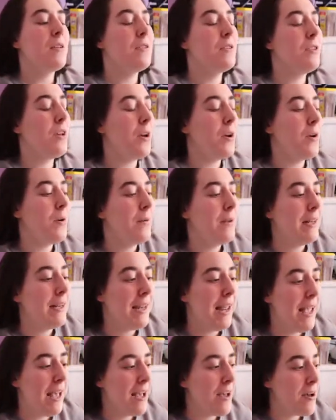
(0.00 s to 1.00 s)
So
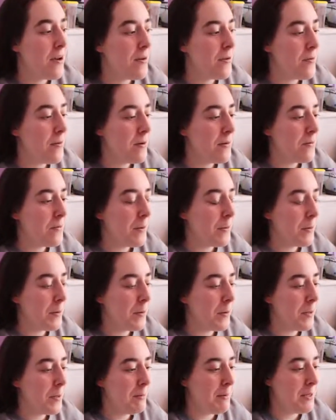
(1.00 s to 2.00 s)
now what we're
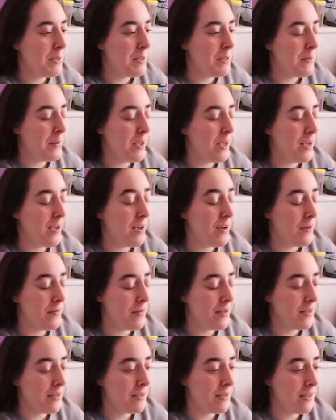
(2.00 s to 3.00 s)
going to be doing,
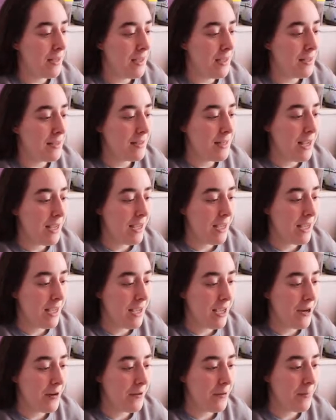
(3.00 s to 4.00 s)
obviously, is taking
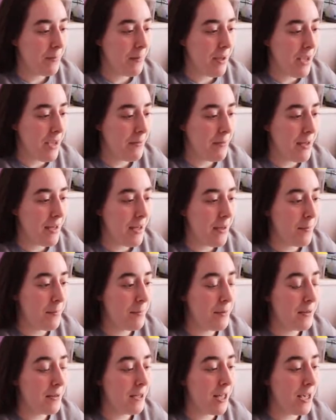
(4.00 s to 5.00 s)
care of the baby,
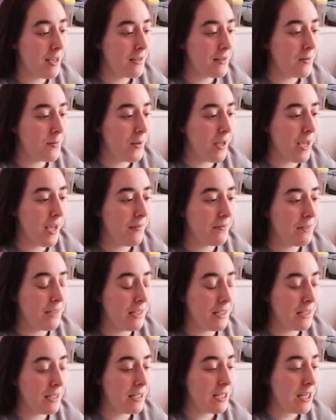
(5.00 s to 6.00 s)
plus we have to
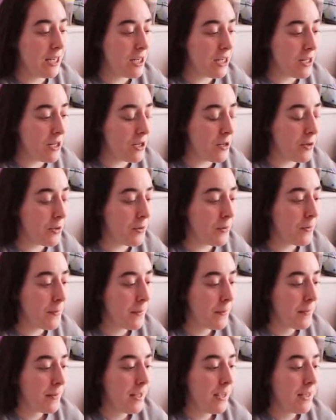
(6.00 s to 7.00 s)
continue
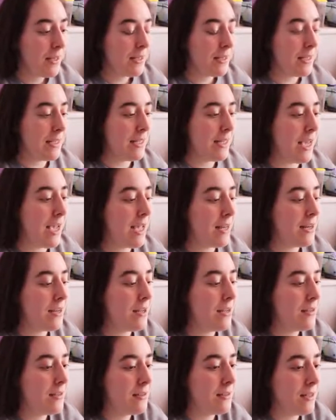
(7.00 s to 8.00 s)
to get
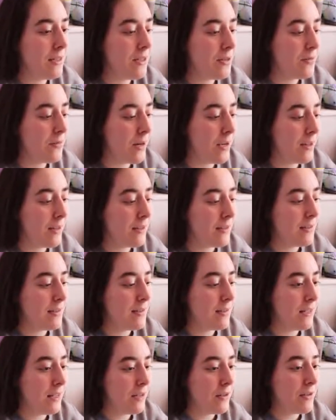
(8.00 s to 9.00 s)
Cinderella's
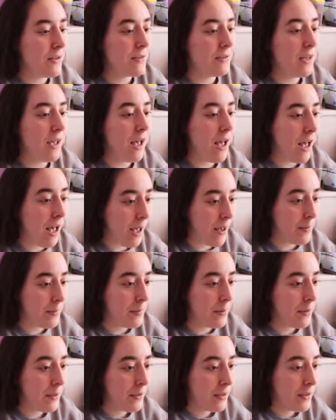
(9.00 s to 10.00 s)
skills up,